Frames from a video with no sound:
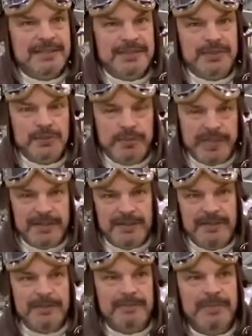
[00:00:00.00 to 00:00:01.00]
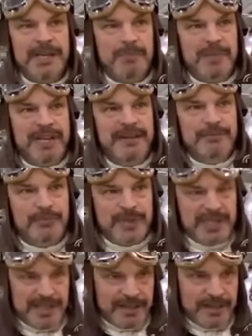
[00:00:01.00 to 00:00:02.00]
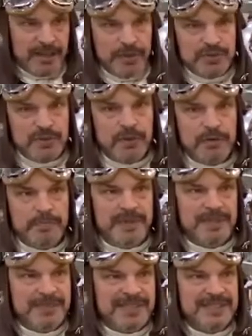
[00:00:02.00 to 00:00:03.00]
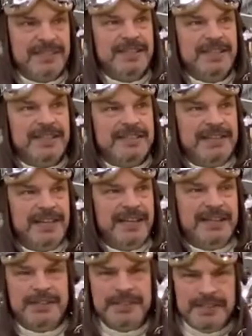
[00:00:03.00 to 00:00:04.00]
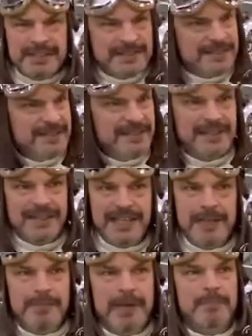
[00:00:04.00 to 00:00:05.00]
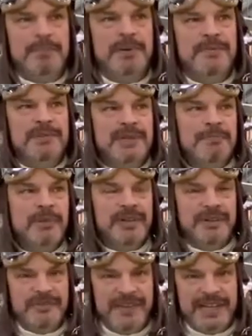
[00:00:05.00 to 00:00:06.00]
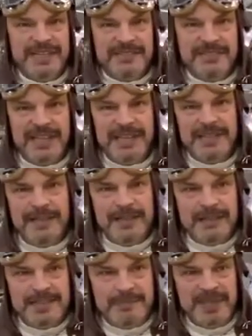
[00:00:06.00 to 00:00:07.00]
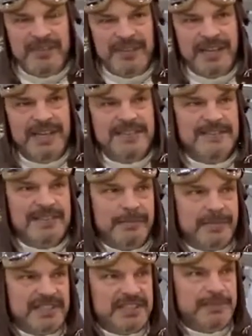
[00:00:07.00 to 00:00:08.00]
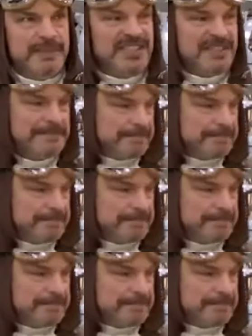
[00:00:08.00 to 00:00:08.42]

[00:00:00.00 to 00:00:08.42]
two-winged biplane with a closed cockpit, but still it couldn't keep up with the modern fighters like the Spitfires and the Messerschmitts.